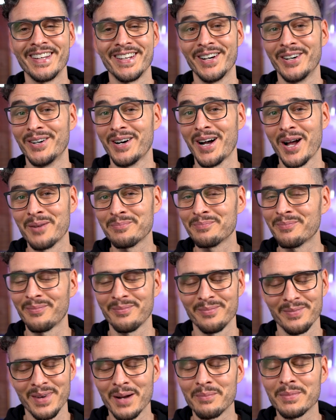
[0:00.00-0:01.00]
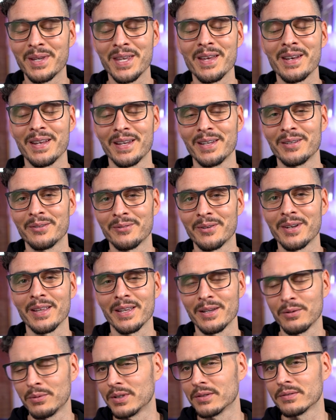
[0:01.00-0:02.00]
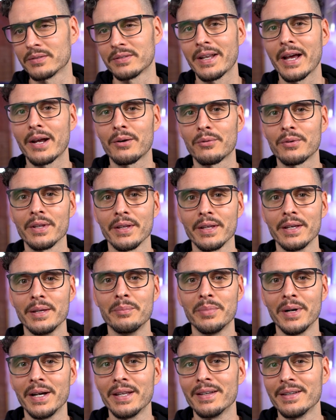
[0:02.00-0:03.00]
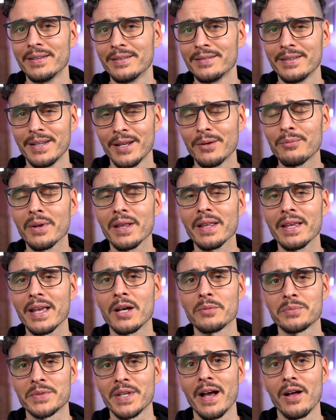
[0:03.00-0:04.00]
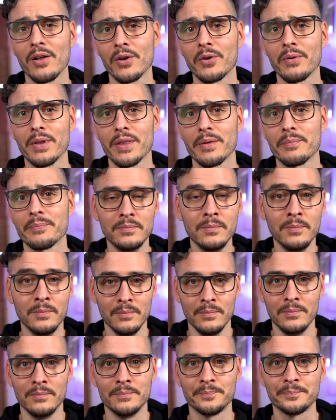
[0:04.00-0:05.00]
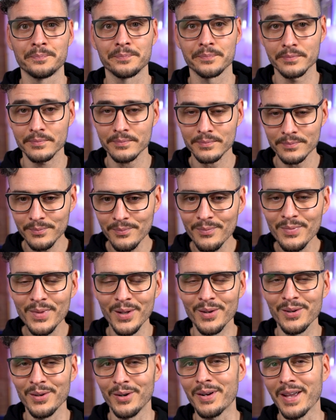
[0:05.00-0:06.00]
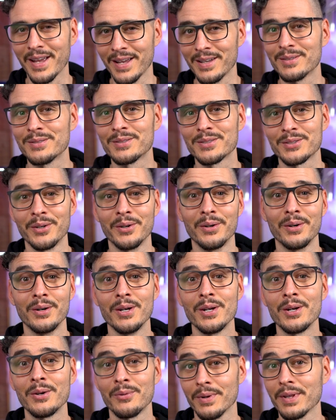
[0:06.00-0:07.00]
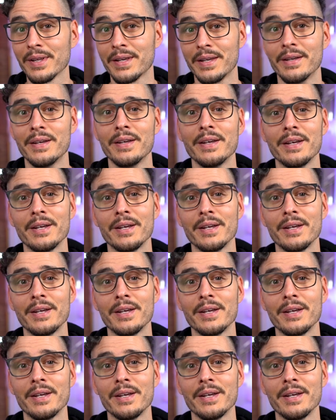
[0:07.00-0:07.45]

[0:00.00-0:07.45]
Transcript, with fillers: no, I'm, I'm kidding, really. Well, not really, but it really helps the algorithm. Okay, so really,